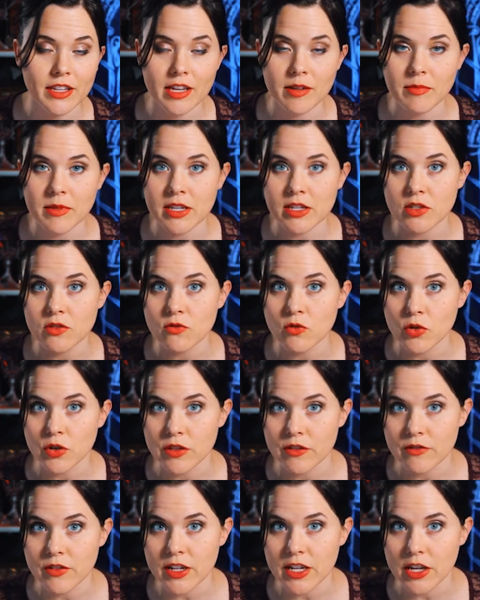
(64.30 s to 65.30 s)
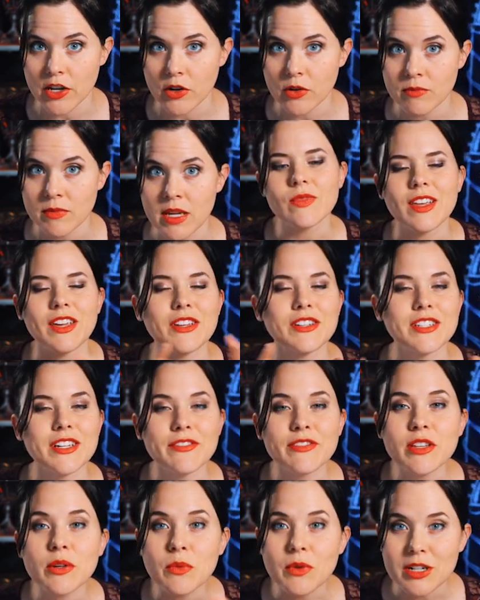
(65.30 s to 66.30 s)
name is for the video. Now you
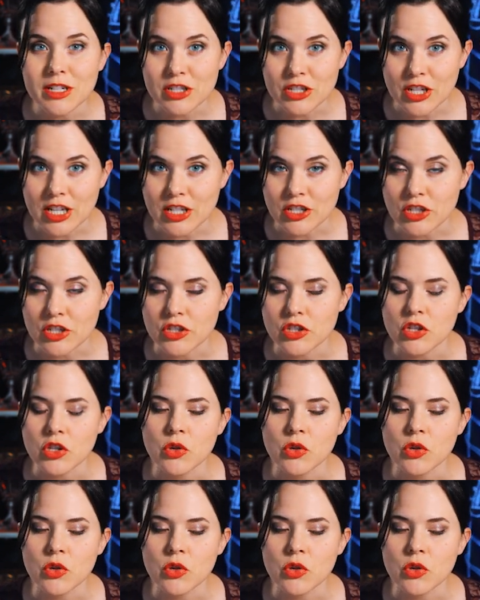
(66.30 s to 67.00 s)
definitely want to change this.